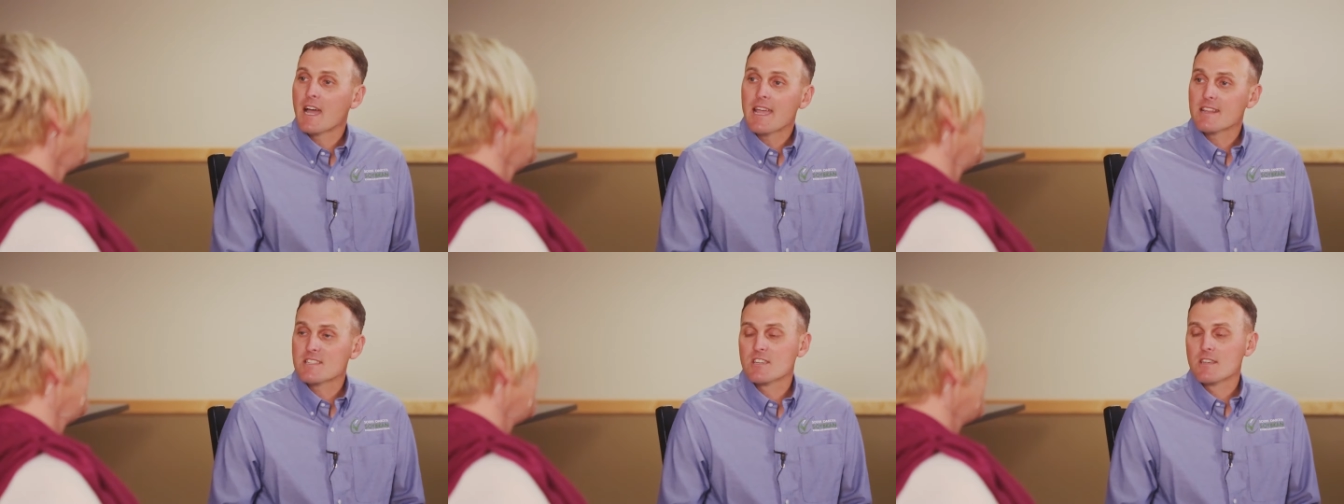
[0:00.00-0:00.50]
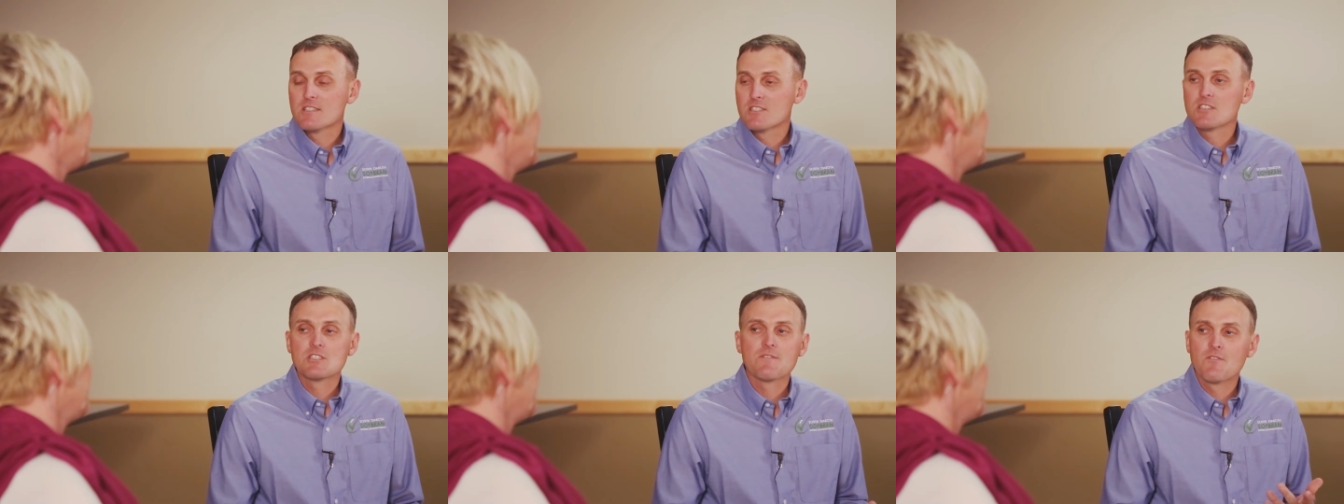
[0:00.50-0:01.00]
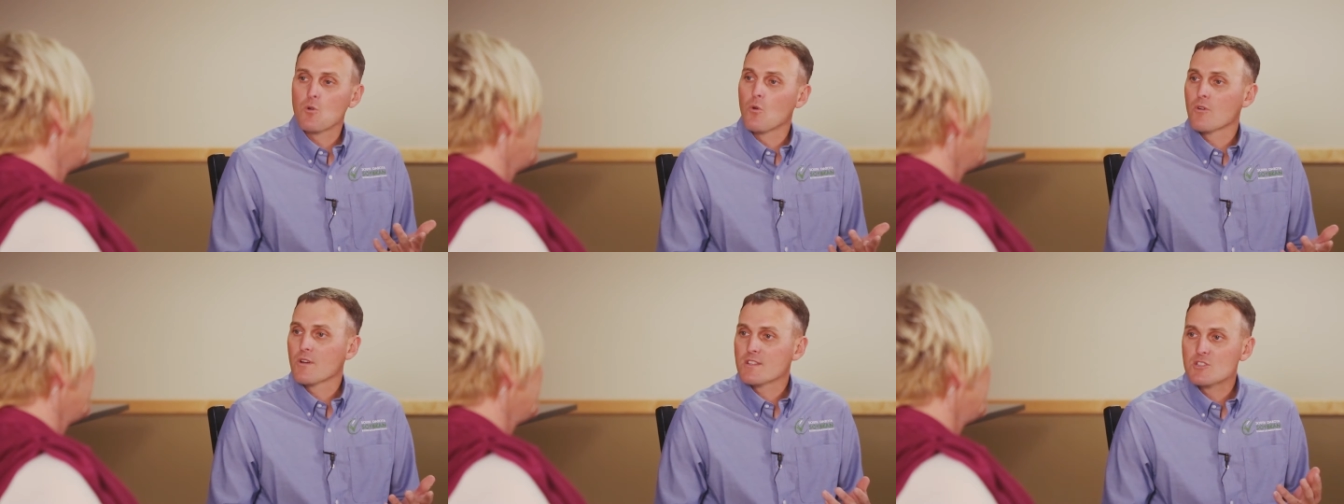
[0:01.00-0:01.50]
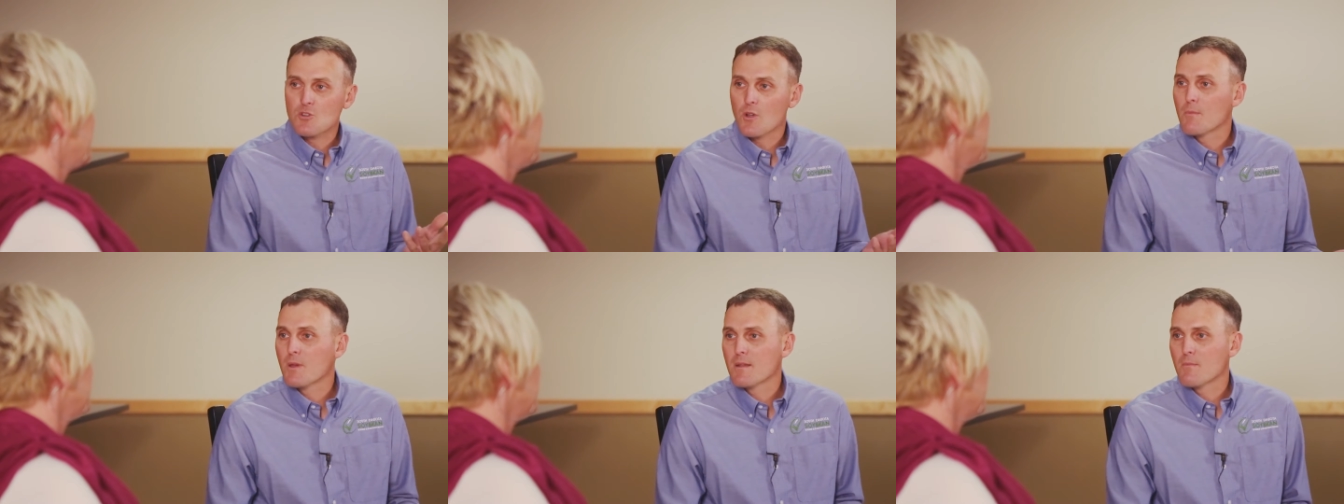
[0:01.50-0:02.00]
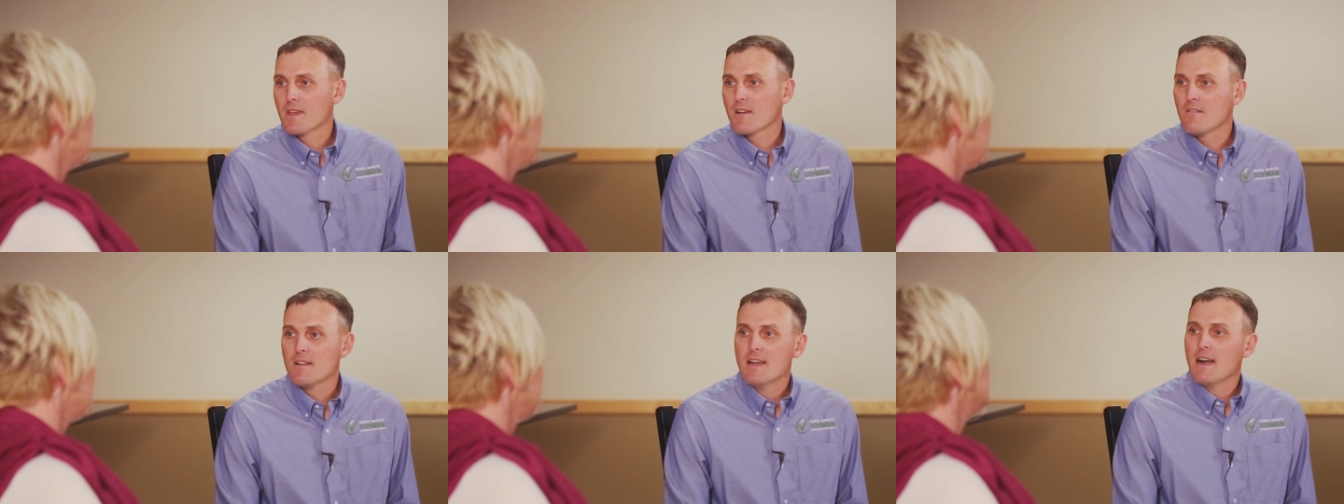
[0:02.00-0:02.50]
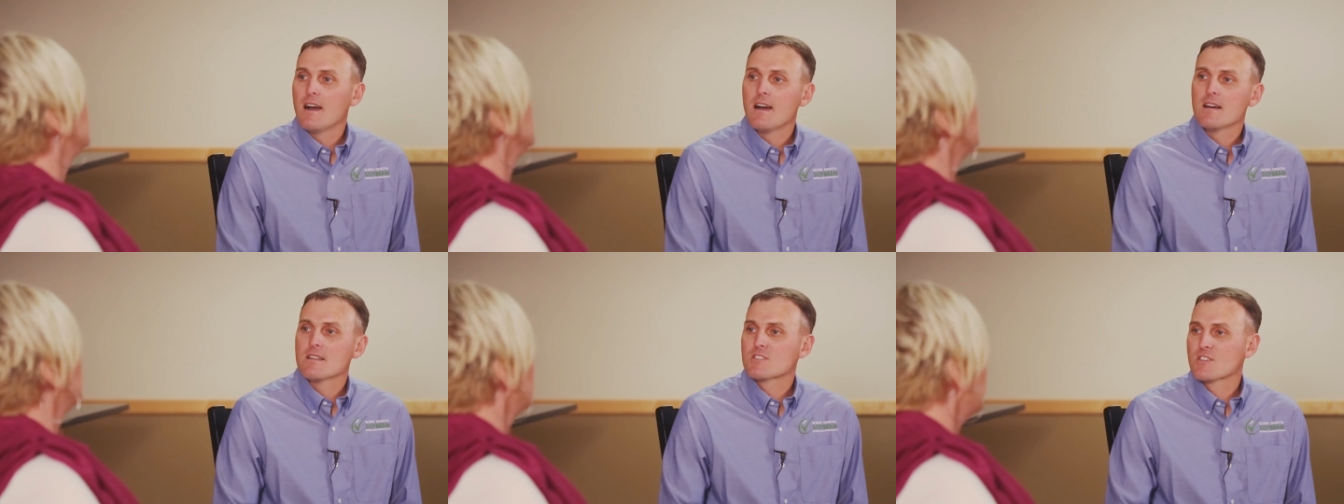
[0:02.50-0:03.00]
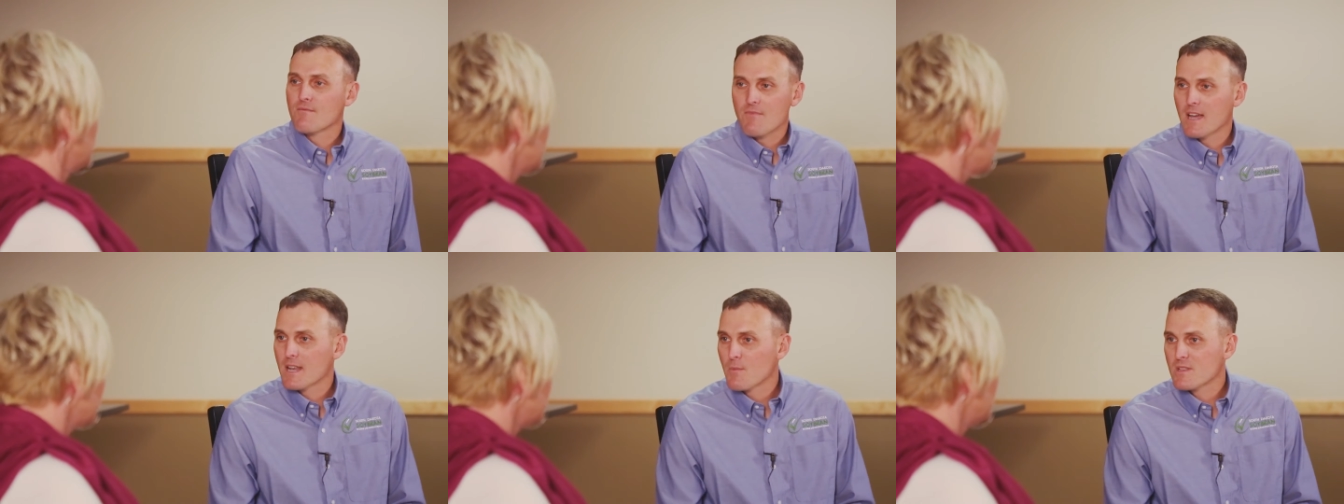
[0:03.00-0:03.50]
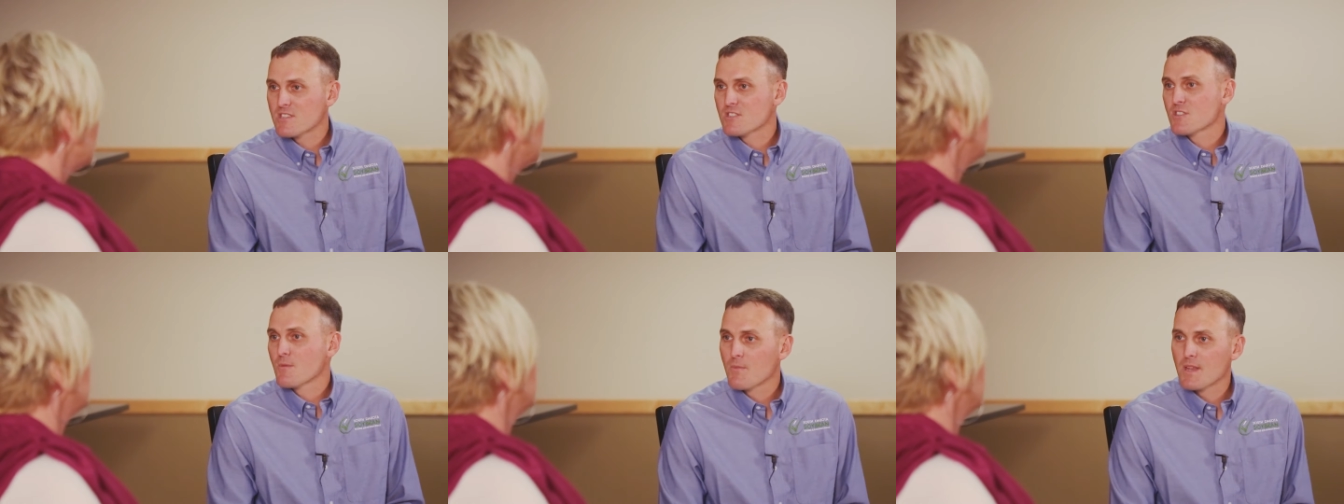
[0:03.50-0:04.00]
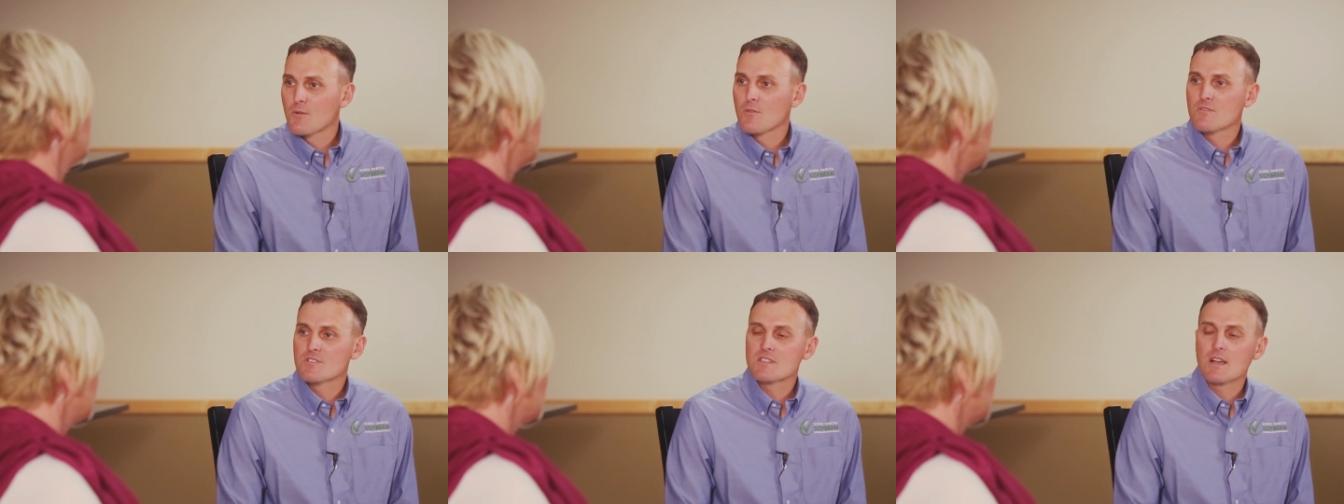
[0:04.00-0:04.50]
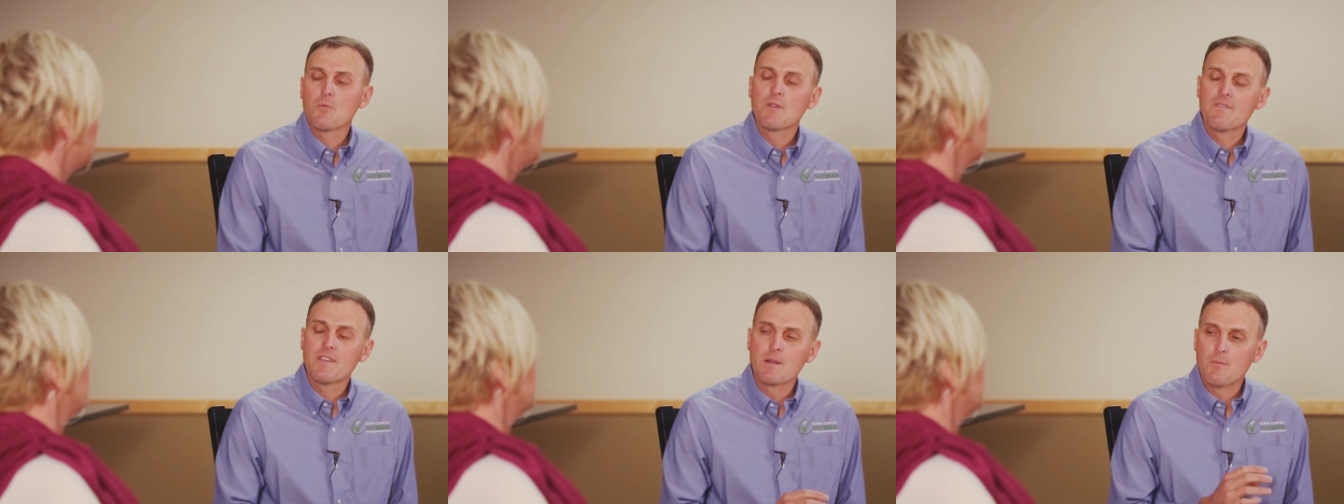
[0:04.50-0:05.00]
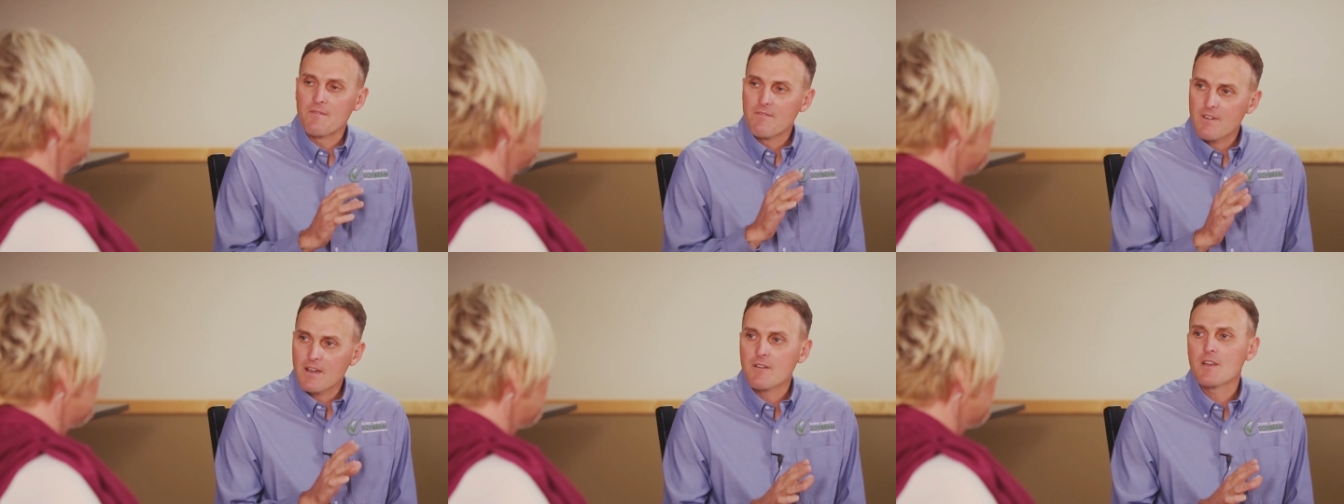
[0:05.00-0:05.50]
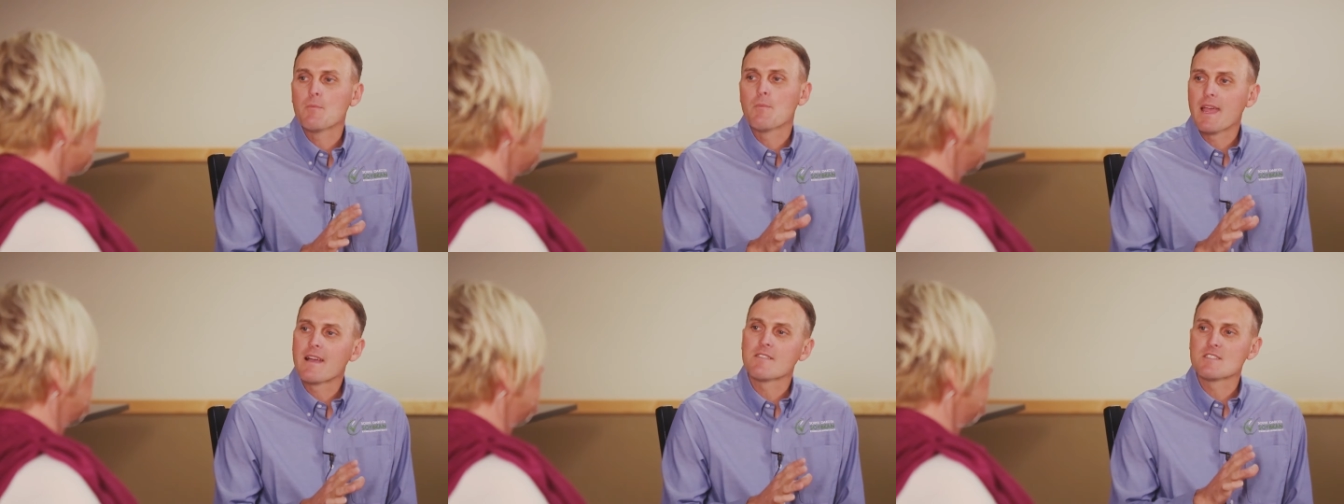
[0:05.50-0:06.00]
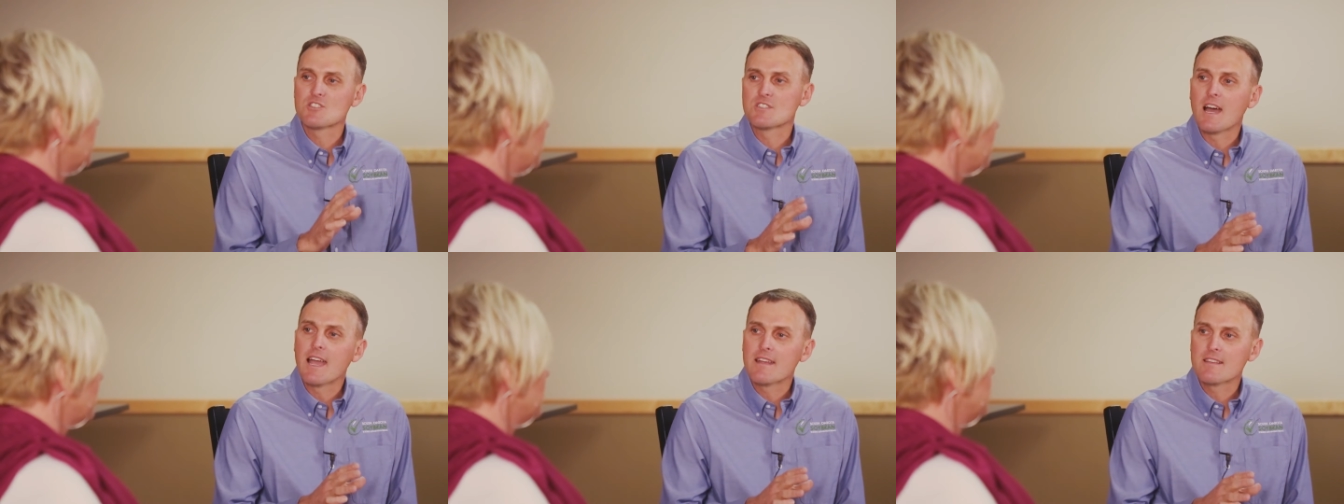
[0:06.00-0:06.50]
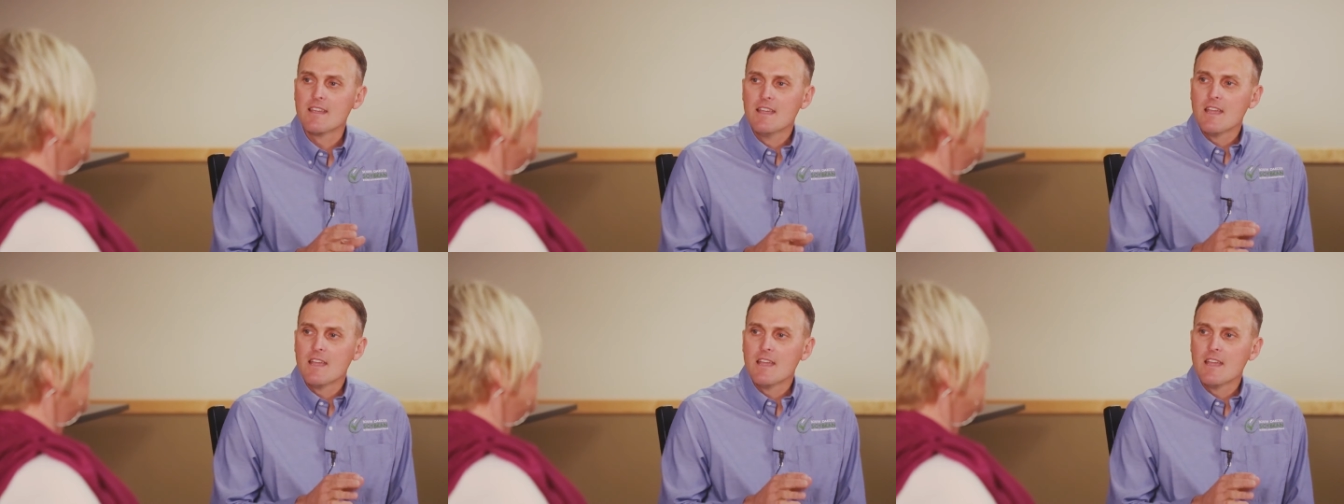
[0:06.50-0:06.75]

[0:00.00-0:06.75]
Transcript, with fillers: diet consists of corn, soybean meal, some vitamins and some minerals. We feed them a very balanced diet.